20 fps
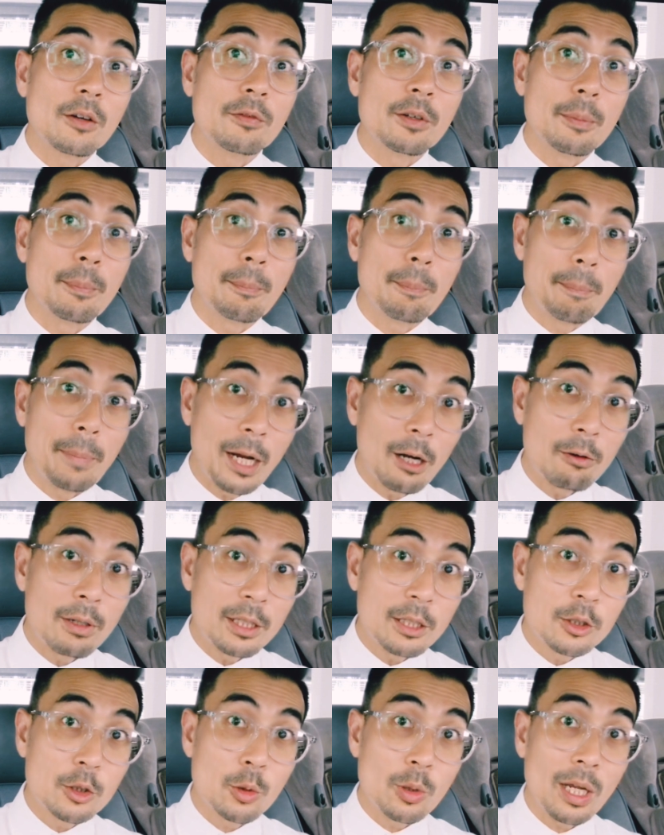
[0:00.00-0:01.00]
of a
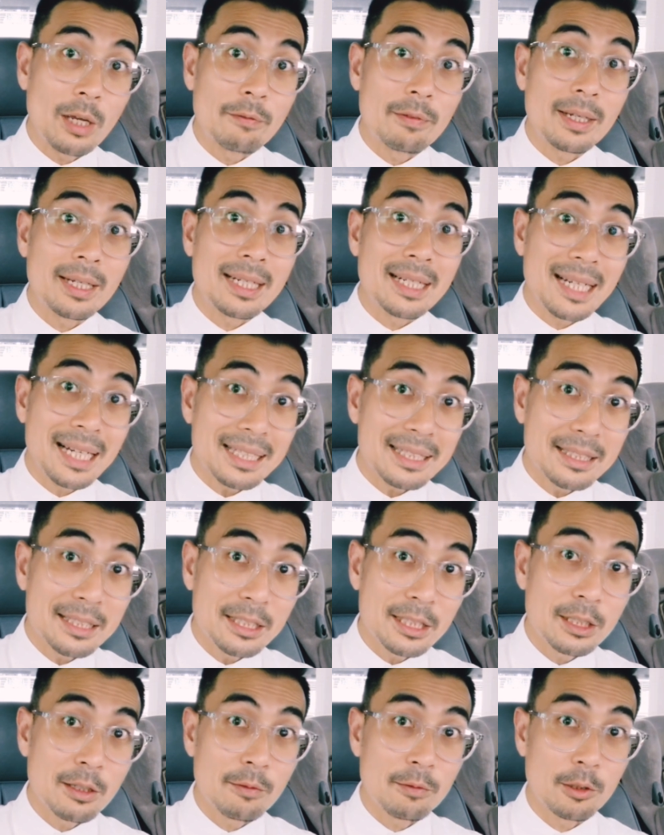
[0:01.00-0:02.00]
parent to have
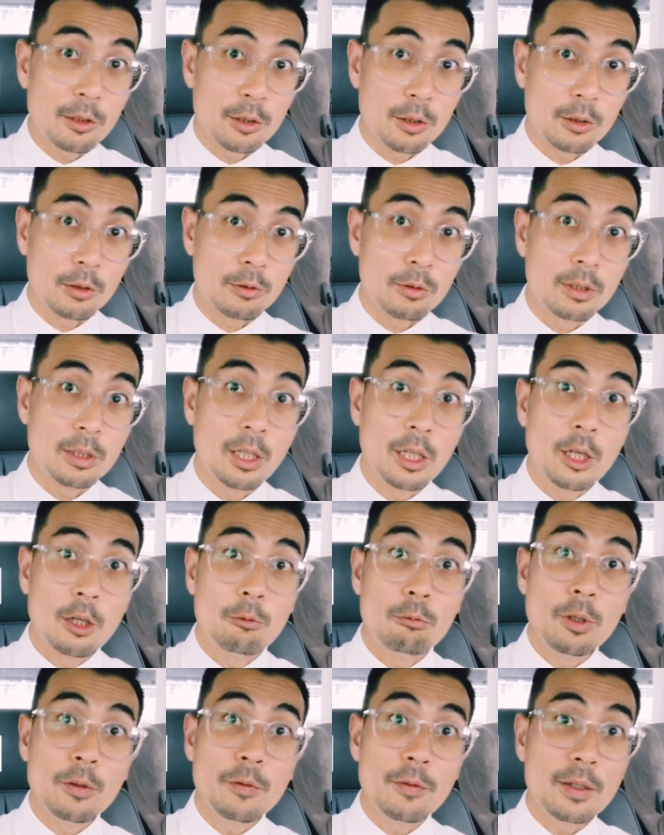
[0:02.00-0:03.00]
custody of the children
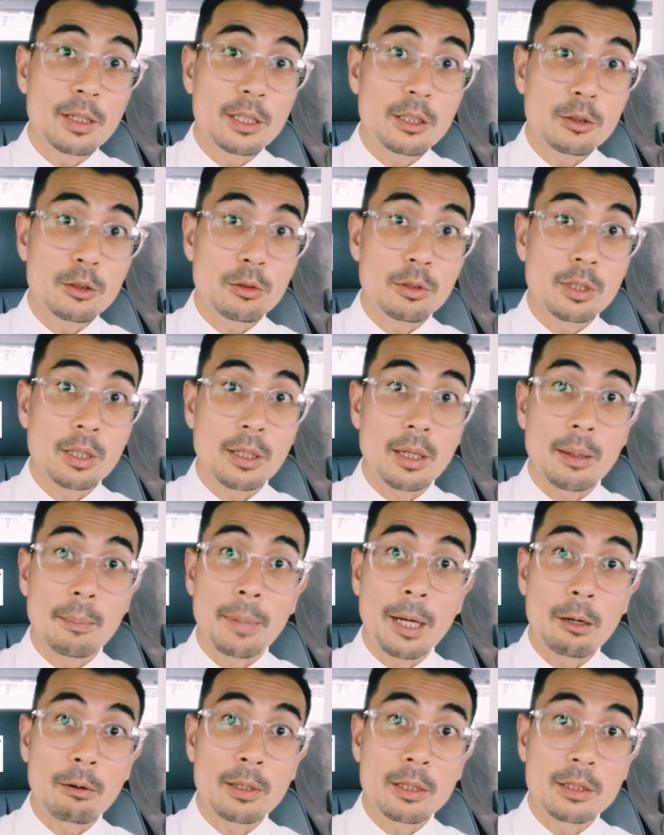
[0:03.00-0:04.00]
refers to the
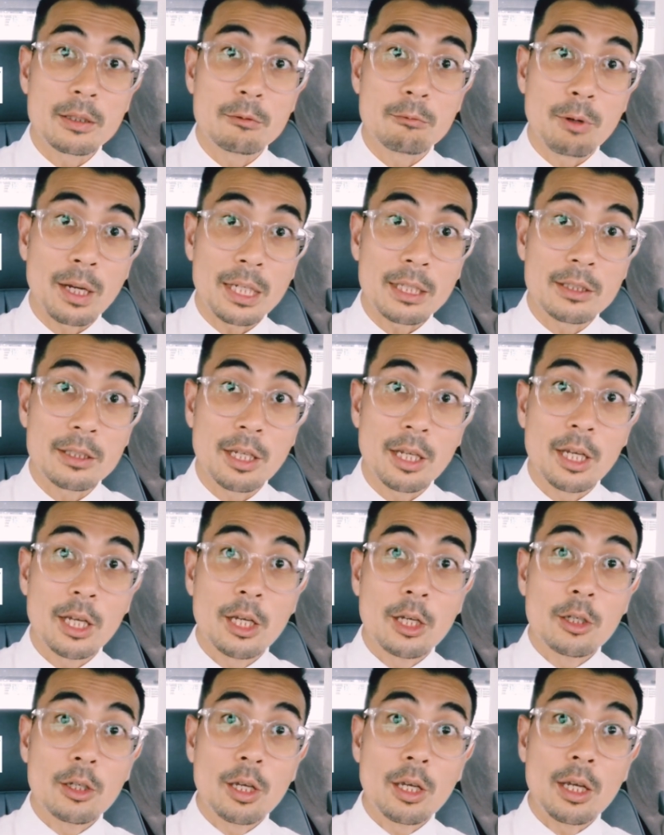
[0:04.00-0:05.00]
parent's rights
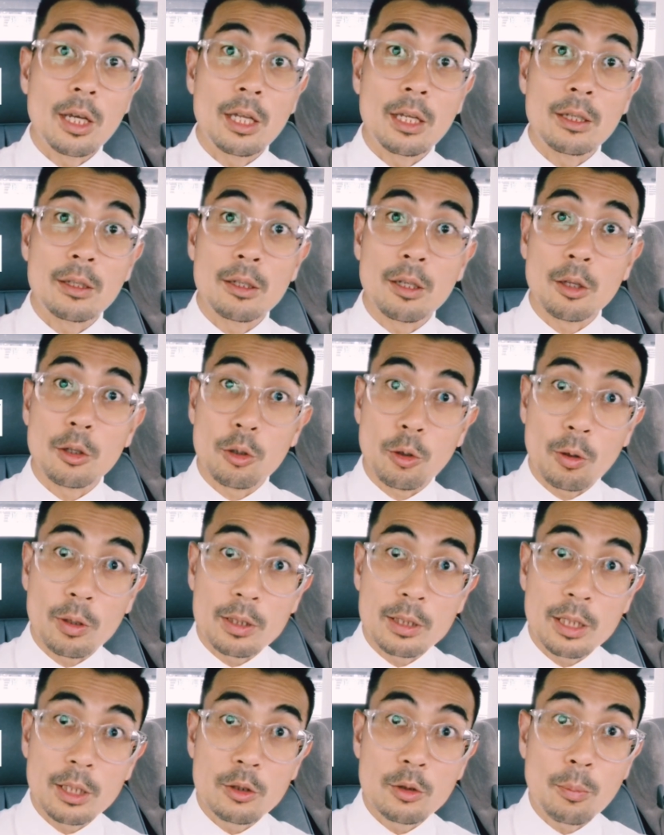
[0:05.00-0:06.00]
and
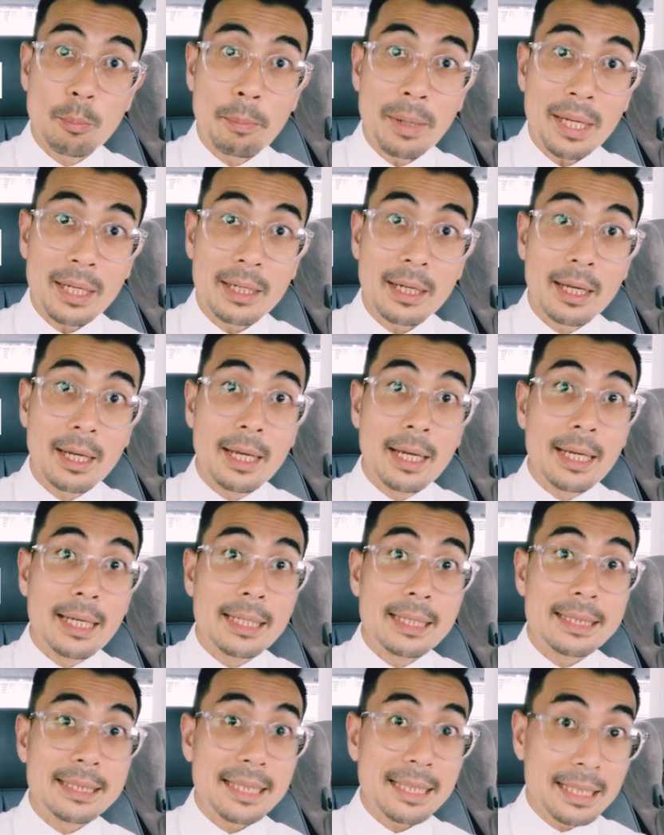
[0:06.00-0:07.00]
authority to make
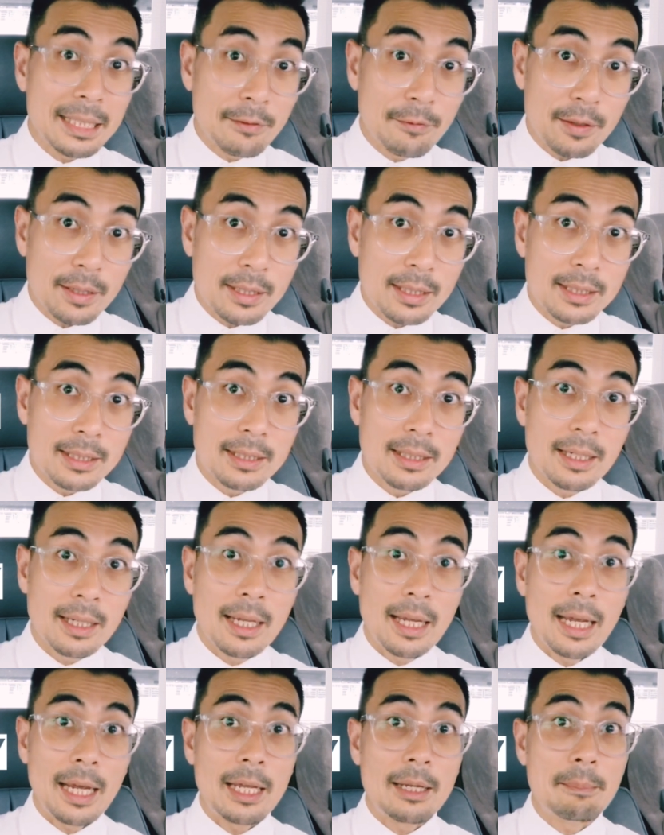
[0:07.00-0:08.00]
significant
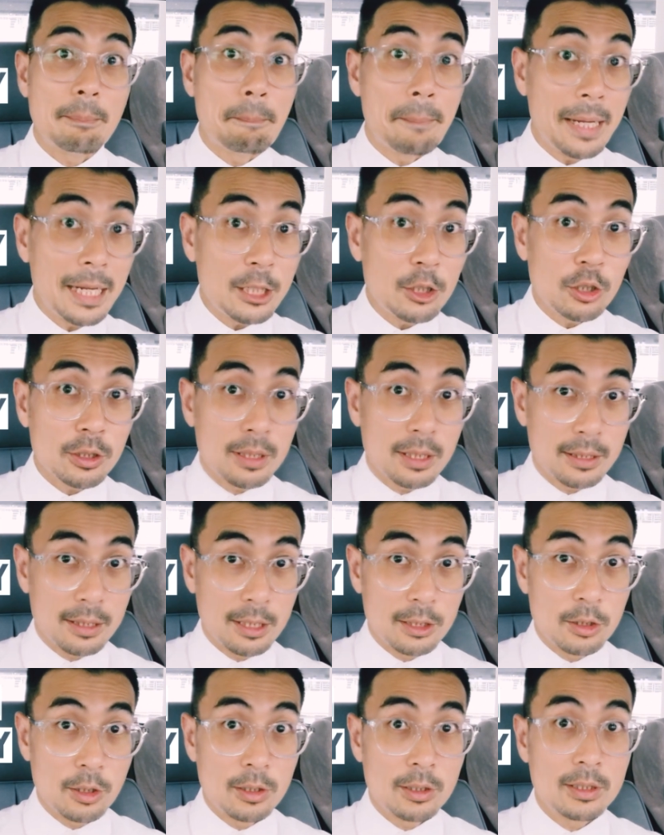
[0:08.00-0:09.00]
and major
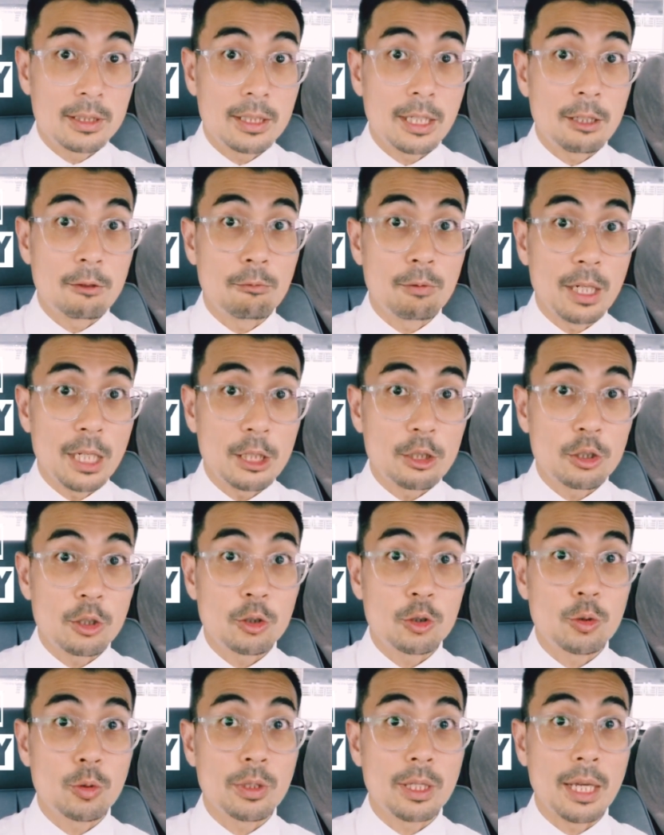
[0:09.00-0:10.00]
decisions in
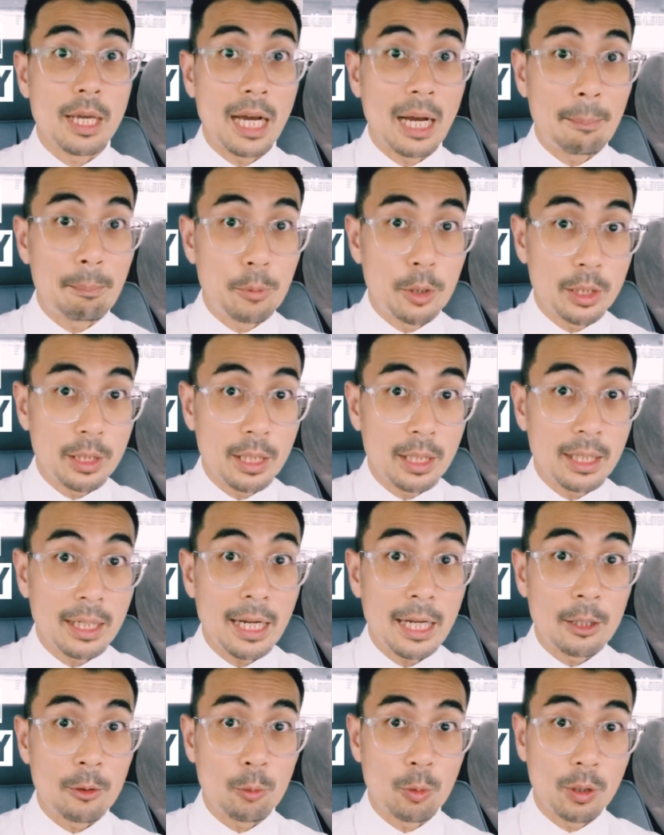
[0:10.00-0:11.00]
relation to their upbringing
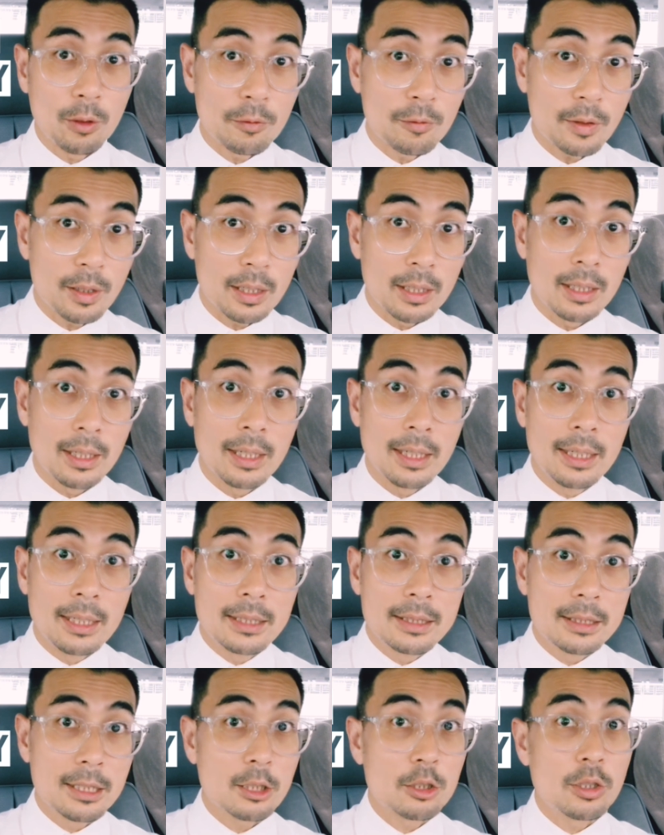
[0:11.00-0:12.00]
and welfare,
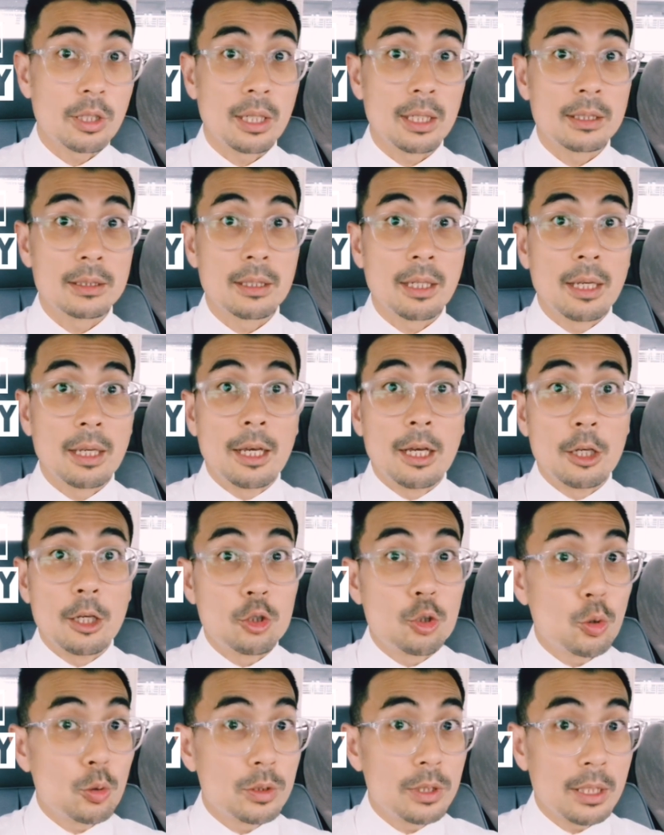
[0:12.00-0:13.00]
such as
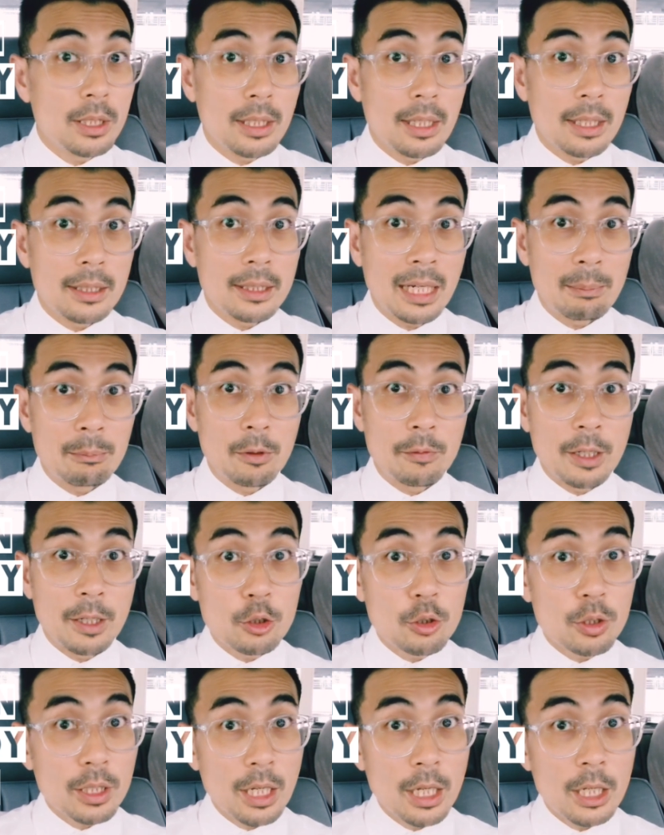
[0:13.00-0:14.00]
choosing their type of
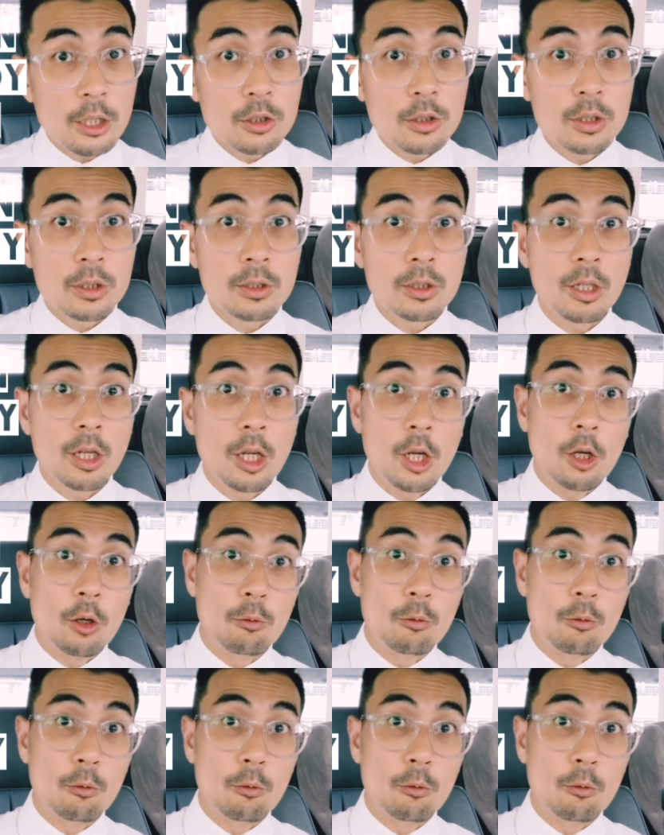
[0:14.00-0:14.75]
education,